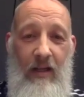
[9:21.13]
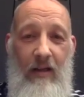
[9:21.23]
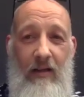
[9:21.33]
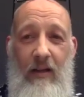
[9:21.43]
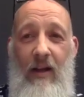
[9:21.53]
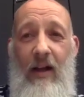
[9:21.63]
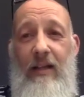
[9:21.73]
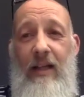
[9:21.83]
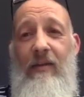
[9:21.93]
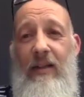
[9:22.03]
so the
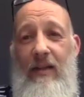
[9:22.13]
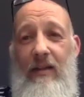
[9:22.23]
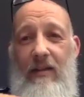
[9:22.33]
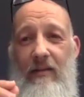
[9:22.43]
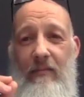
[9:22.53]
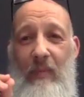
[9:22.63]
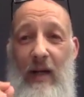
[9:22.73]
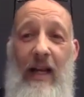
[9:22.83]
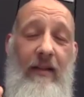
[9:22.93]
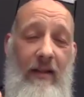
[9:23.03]
idea is that
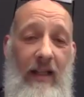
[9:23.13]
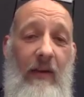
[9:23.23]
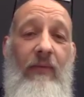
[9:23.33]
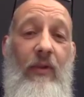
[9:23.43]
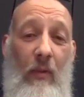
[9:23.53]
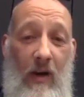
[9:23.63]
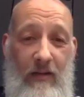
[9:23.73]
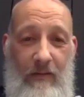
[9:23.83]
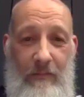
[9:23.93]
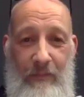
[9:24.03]
play is a gift to us